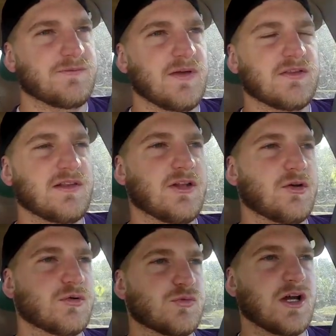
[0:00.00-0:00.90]
felt a
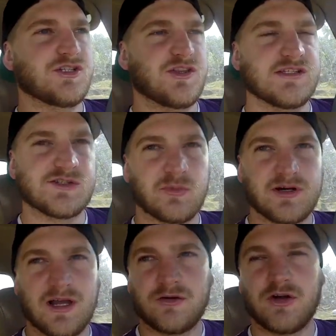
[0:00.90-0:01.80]
little rushed this
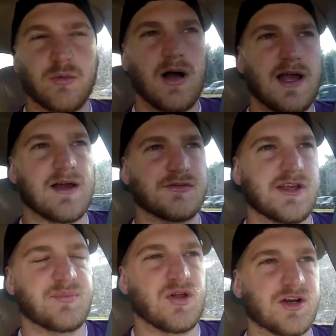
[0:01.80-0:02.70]
morning. I don't know why. I was
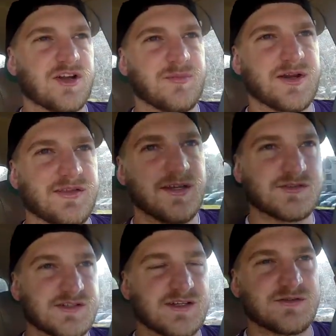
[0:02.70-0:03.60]
up long enough, but I think it's
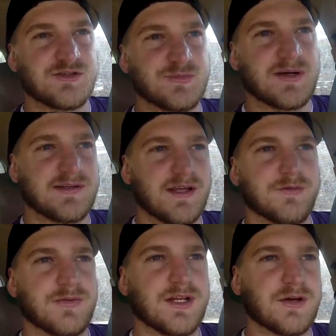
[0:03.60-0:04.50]
because I was doing my dang
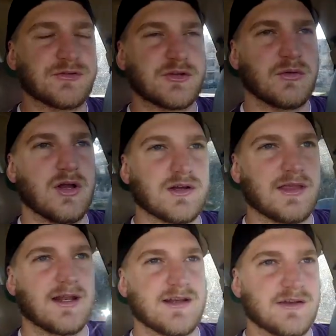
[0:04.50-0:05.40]
video so long
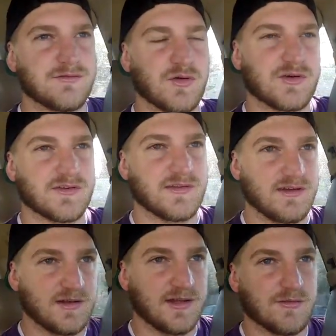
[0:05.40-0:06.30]
that I didn't focus on like
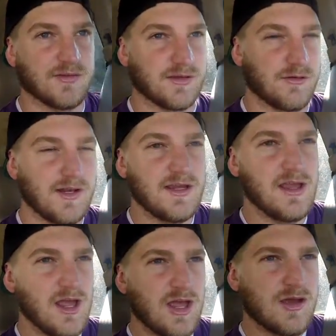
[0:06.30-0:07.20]
getting everything ready.
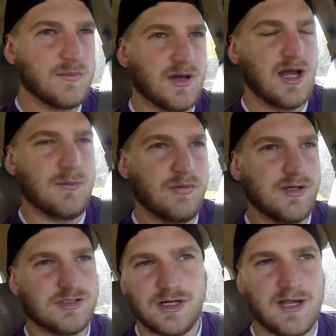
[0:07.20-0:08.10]
But I'm
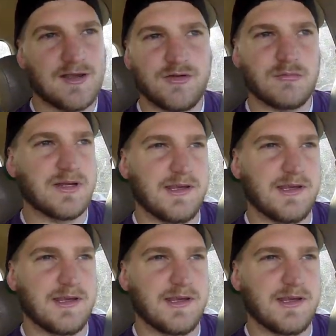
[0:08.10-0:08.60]
pretty sure I'll have all my